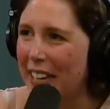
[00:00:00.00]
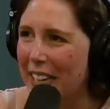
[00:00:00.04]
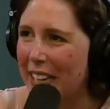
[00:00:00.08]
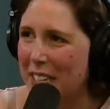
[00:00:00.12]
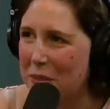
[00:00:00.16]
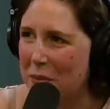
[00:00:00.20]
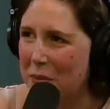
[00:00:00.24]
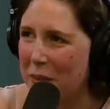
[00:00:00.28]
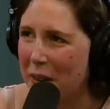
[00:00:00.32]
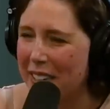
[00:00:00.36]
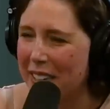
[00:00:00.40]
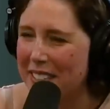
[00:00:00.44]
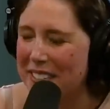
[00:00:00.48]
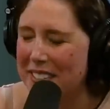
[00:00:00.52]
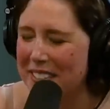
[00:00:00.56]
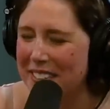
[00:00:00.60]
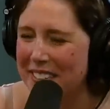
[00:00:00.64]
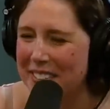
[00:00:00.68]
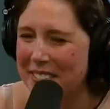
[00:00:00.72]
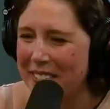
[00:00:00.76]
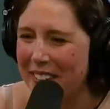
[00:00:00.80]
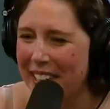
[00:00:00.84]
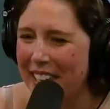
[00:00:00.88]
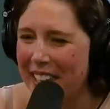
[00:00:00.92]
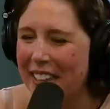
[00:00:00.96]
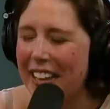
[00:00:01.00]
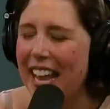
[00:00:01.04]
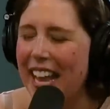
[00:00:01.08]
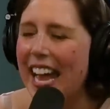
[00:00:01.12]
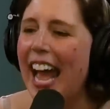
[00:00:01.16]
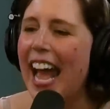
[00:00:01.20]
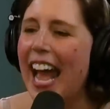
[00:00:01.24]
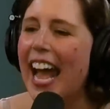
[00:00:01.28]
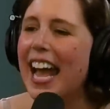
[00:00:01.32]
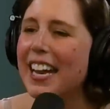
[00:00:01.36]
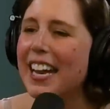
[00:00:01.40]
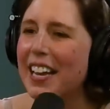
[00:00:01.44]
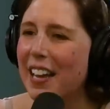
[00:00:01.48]
about Esperanto as well,
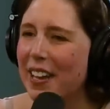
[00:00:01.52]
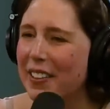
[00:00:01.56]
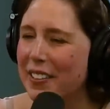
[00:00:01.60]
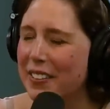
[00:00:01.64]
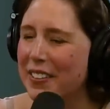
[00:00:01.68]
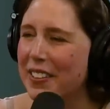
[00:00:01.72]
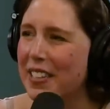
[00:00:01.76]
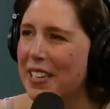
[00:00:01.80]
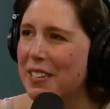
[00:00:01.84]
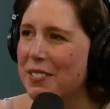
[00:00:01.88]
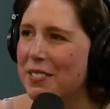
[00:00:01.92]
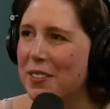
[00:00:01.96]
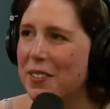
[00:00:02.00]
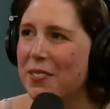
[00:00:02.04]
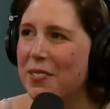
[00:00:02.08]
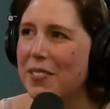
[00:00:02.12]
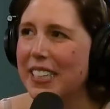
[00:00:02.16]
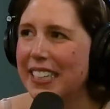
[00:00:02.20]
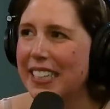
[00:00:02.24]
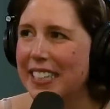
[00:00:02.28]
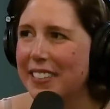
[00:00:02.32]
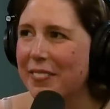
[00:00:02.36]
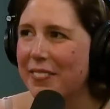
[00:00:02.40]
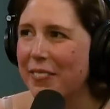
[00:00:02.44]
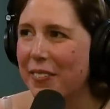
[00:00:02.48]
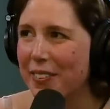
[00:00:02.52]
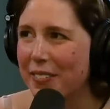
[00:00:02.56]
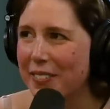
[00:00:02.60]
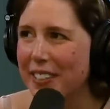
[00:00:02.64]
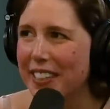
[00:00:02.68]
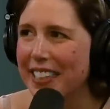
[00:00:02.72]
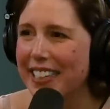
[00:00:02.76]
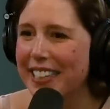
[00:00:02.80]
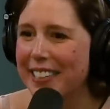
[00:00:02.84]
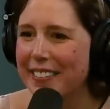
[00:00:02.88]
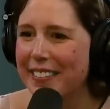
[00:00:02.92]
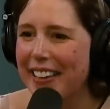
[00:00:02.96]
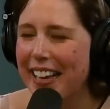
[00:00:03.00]
and other things. We're really, we're
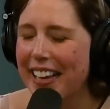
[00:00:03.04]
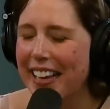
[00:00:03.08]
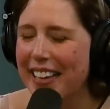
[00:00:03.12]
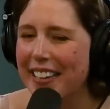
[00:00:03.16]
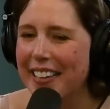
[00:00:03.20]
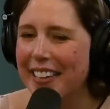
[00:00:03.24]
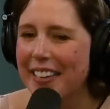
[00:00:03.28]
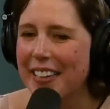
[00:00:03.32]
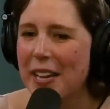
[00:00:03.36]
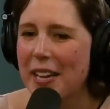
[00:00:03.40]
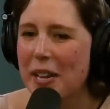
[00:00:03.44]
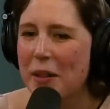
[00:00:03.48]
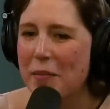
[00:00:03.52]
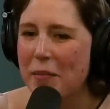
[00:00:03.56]
really kind of